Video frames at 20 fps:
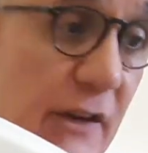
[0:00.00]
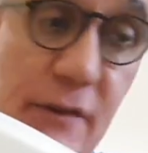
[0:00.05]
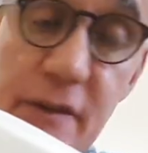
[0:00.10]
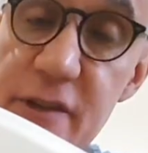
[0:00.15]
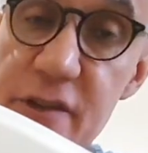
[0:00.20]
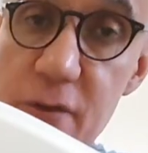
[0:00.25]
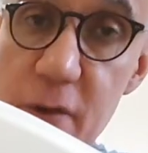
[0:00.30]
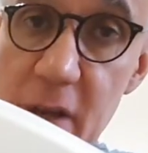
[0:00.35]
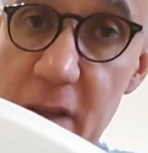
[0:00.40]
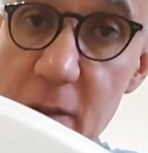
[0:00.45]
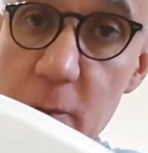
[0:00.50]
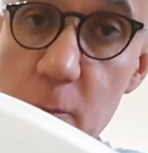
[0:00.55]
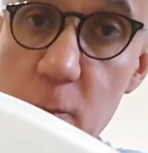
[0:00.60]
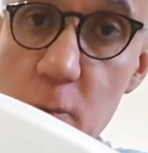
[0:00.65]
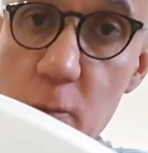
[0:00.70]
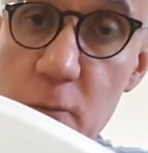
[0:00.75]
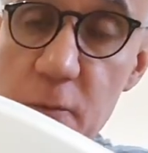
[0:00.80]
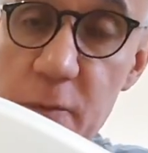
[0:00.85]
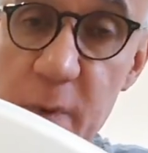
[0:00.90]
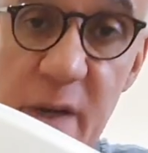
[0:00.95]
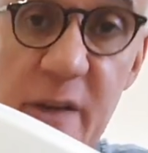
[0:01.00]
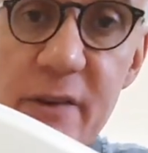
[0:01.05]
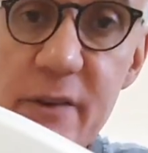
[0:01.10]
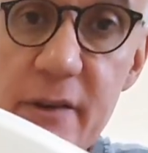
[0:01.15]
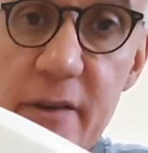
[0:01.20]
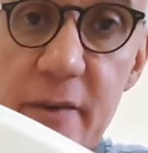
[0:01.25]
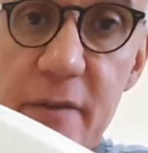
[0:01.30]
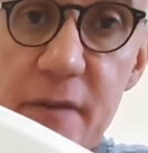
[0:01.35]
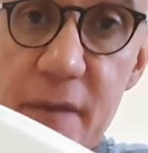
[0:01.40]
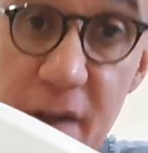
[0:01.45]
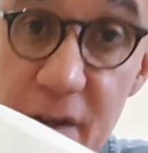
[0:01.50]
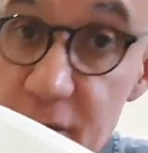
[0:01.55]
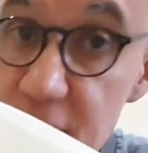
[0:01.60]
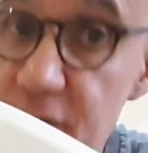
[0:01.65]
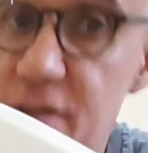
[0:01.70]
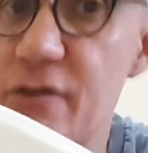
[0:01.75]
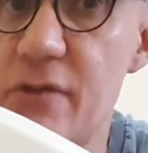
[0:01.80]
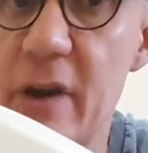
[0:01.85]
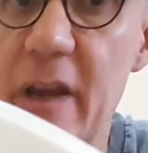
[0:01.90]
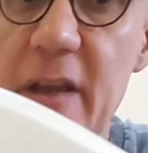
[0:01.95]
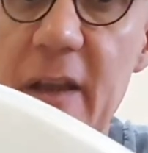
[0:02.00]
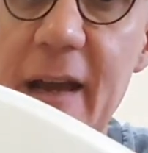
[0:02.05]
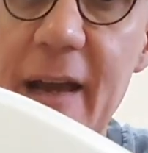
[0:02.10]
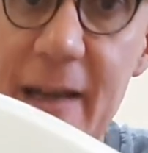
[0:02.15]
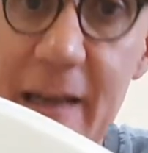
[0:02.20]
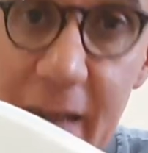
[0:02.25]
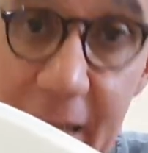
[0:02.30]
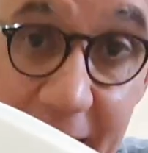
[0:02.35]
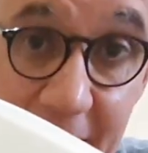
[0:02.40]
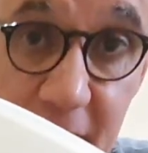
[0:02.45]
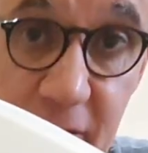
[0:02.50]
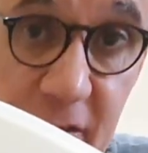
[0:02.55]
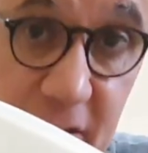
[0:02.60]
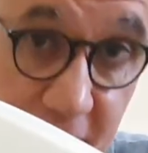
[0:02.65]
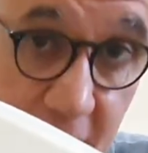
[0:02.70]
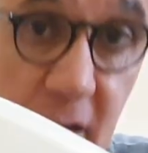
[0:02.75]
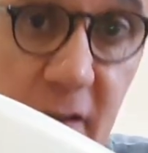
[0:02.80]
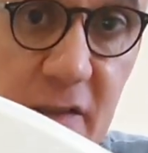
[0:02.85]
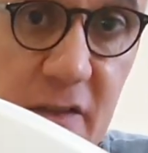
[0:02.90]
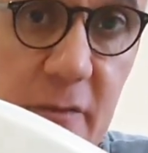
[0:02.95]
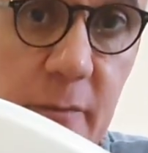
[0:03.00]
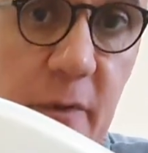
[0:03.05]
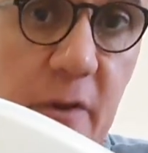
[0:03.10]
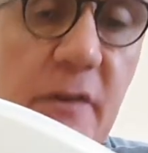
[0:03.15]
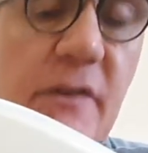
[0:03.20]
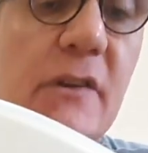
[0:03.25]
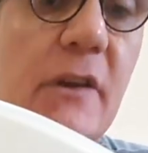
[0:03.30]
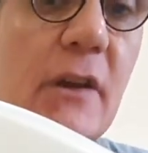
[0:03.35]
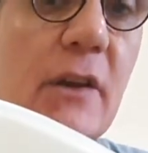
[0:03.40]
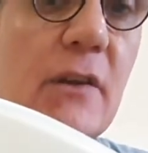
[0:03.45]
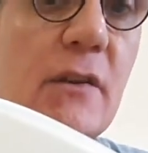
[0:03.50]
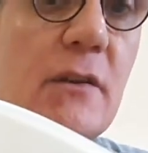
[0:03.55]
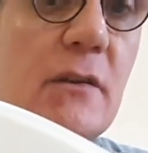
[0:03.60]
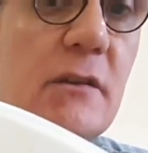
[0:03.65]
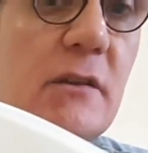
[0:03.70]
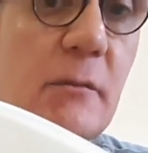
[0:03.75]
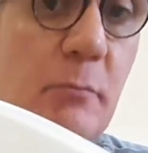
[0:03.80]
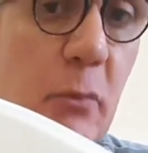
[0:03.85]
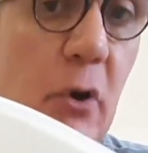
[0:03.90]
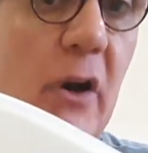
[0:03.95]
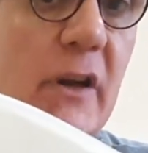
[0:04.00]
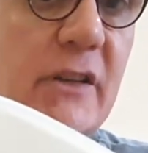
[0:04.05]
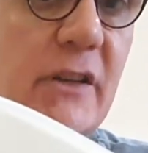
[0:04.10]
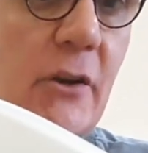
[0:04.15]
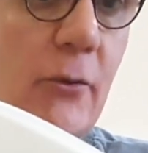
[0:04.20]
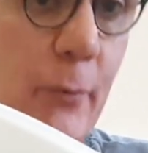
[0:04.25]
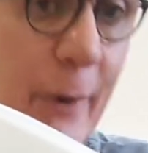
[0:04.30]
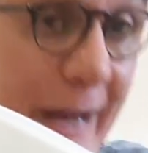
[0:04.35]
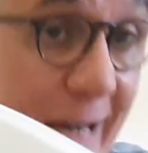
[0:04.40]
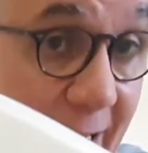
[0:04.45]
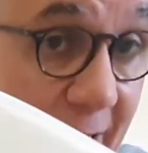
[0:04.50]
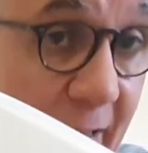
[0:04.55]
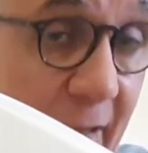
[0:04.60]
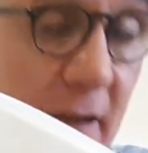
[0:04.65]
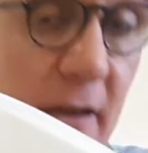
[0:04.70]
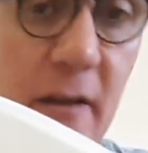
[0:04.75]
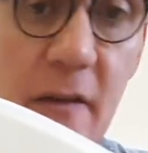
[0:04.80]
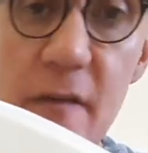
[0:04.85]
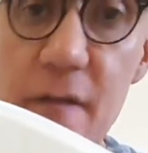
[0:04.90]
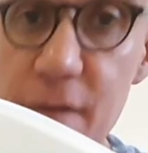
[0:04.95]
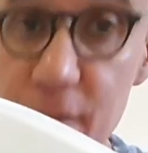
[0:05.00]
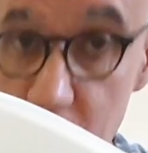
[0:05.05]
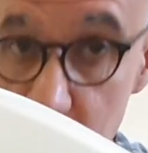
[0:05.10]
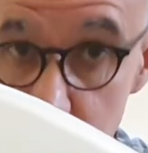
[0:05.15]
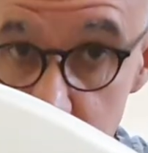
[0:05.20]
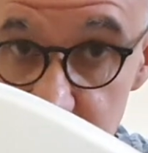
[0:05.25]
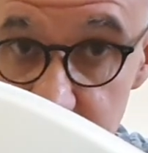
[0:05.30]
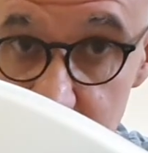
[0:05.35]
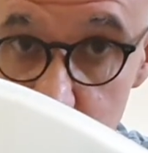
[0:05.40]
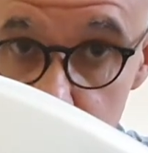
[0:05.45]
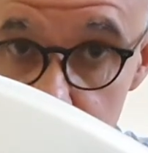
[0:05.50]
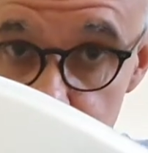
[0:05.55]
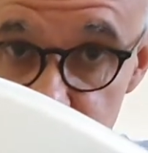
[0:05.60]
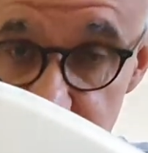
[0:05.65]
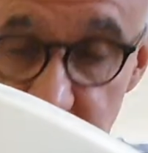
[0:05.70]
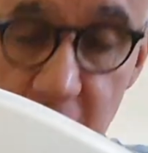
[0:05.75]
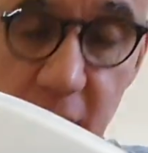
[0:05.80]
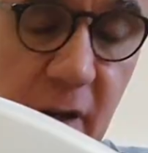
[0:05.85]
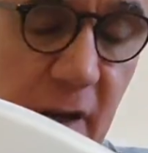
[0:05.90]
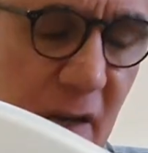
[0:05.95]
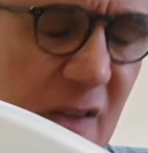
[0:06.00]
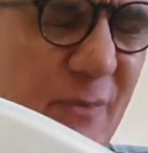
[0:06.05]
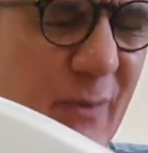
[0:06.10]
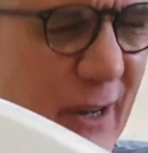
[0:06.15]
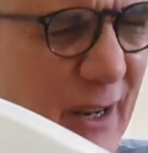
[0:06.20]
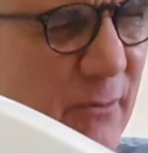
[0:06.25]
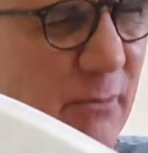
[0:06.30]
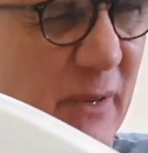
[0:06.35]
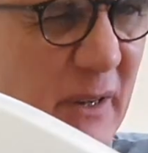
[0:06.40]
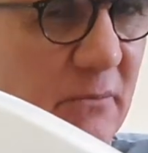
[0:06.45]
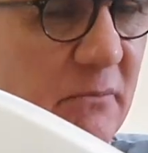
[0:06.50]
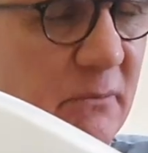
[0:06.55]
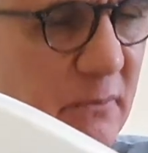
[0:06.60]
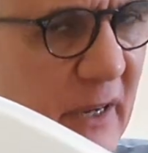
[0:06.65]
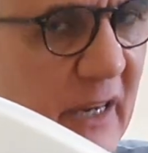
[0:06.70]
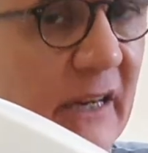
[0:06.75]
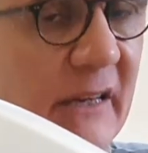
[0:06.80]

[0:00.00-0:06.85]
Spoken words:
in Australia, Fender Australia allows customers to buy directly from their website. It has been a bit